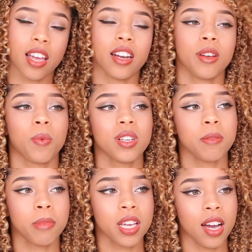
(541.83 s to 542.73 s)
and it
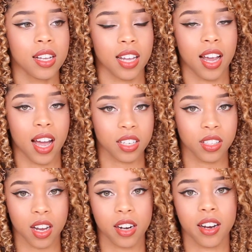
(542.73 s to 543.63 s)
wasn't because I
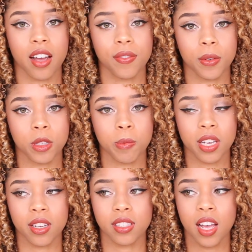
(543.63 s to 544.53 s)
actually got an F, it was
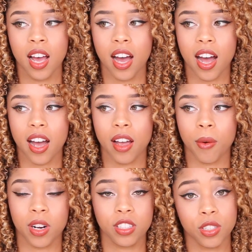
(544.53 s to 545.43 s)
because I
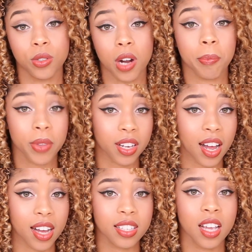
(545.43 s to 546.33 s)
wanted to drop the
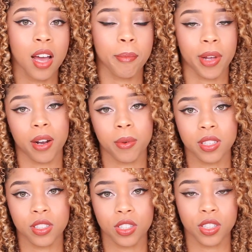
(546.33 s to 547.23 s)
class, but I
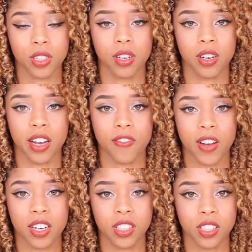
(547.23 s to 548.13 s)
wasn't sure if
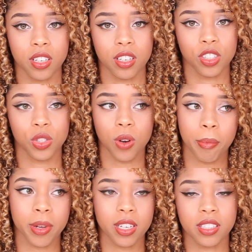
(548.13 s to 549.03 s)
I should
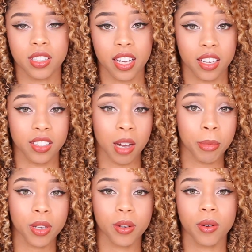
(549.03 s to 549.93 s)
drop it and take a
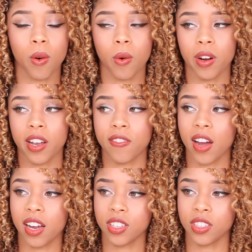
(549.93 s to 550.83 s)
W, or if
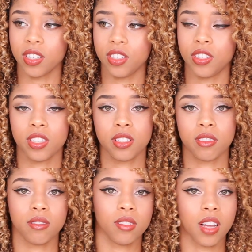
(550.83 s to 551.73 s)
I should
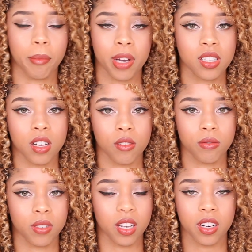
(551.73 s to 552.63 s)
just let
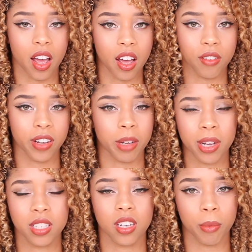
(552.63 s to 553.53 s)
myself get an F, like
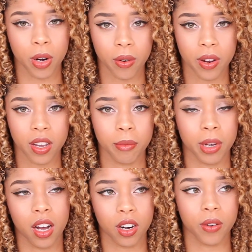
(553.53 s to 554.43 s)
by not
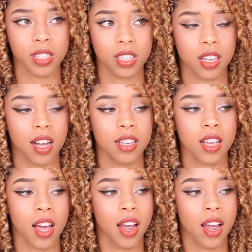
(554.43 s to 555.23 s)
going to the class,